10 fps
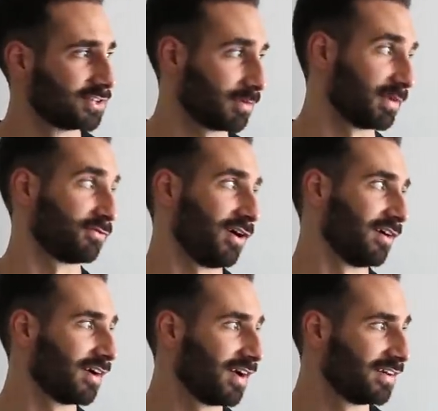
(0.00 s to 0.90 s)
Check out my
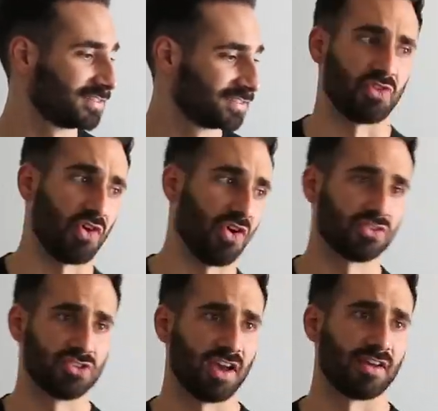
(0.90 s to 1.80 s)
vlog, guys.
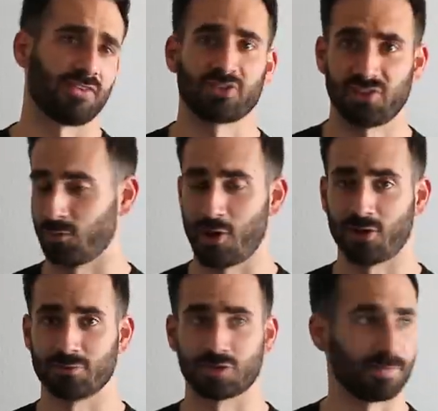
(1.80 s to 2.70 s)
Vlog channel. Okay,
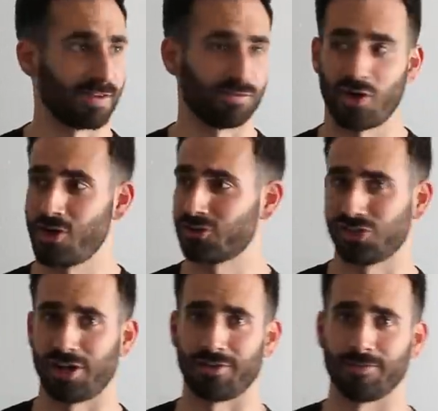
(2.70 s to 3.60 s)
welcome to my vlog
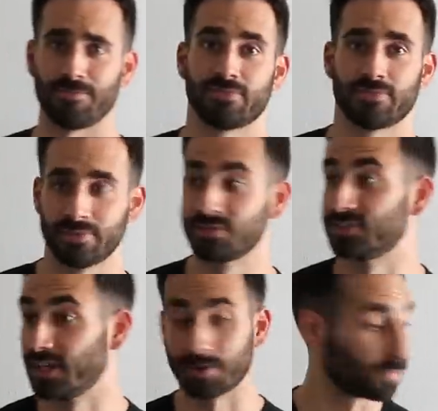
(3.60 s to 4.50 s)
channel.
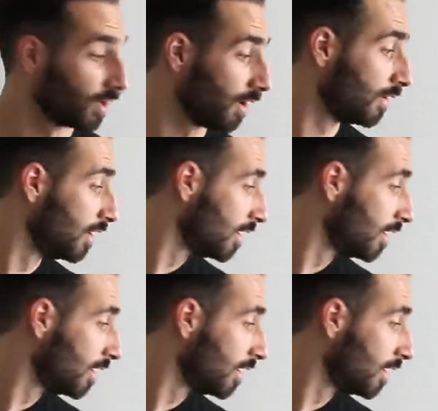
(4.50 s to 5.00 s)
Sick, bro.